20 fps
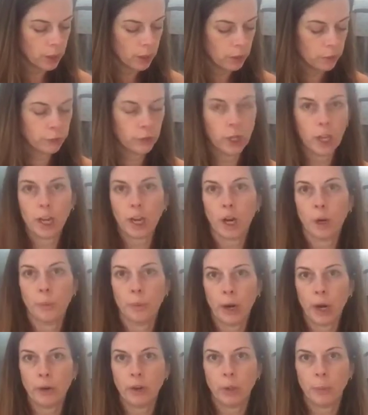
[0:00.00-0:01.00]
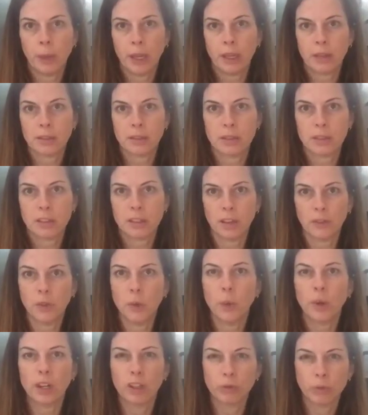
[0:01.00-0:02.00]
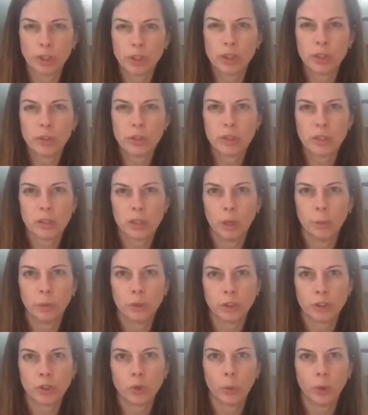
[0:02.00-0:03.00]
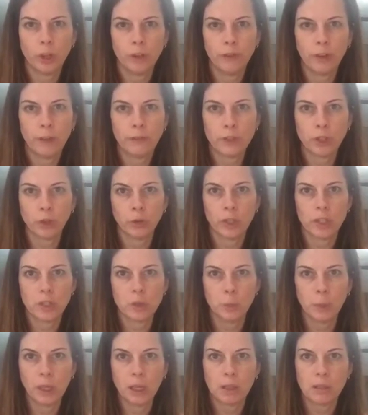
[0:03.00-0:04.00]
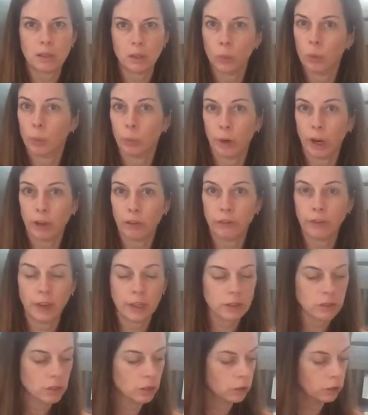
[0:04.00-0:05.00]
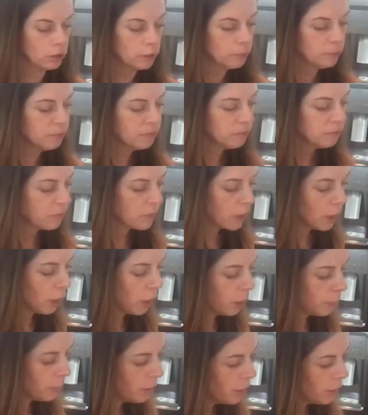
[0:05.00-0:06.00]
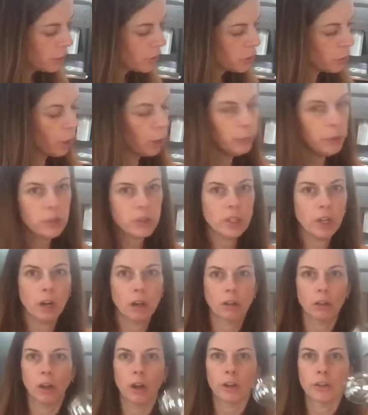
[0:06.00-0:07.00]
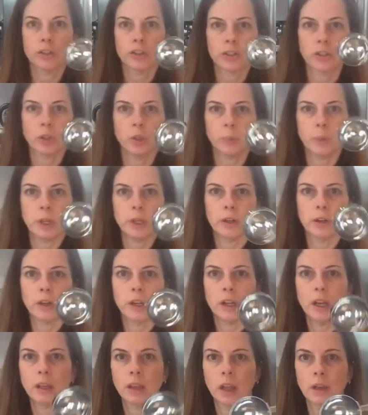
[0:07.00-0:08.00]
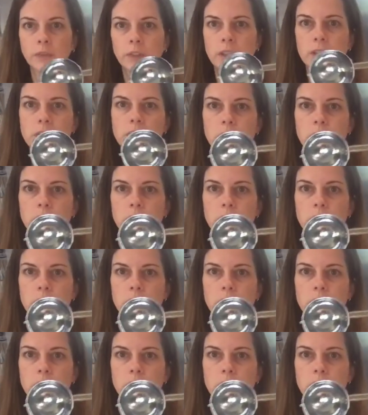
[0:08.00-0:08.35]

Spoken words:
For like our brownie pans and stuff, you want to reduce the temperature to 25 degrees because it will brown faster. So I'm using our large scoop here, and I love these.